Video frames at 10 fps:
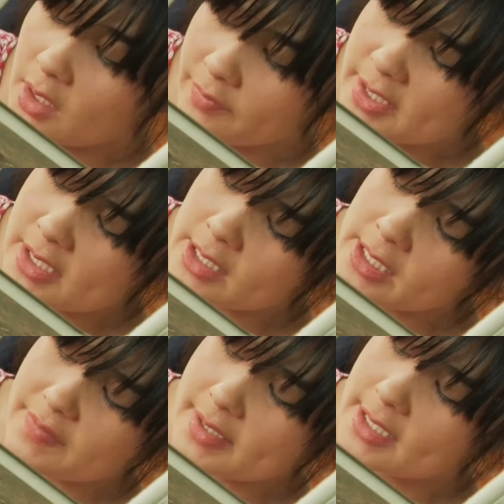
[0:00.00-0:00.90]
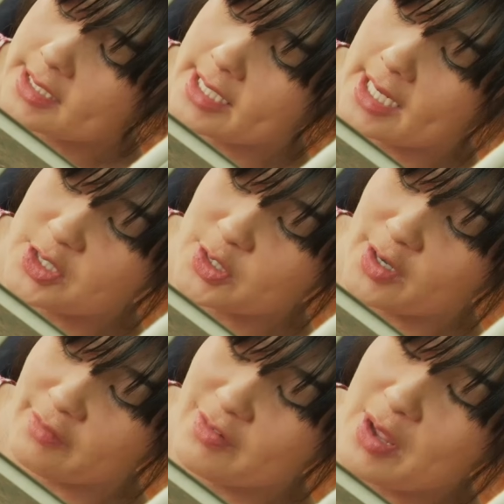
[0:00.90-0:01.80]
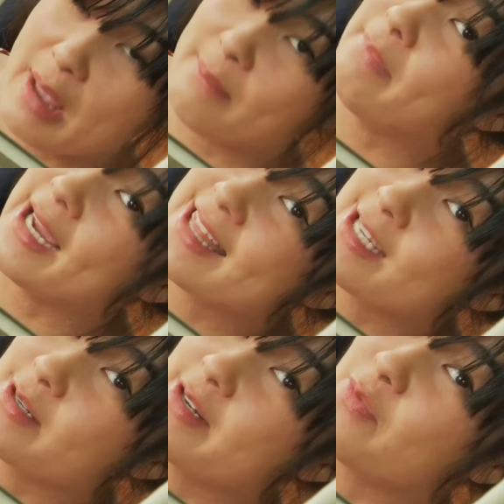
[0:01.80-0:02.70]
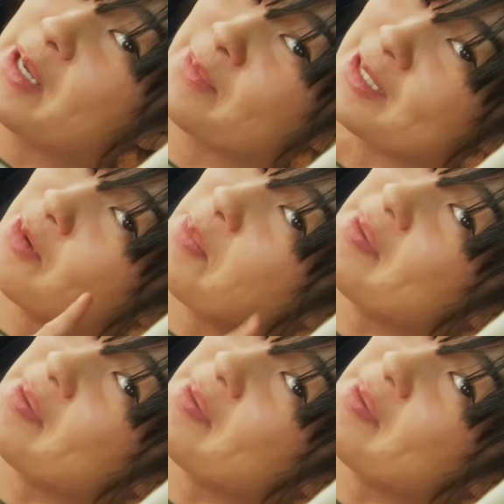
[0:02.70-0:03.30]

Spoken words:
This is going to give us an indication of my theory of whether it's more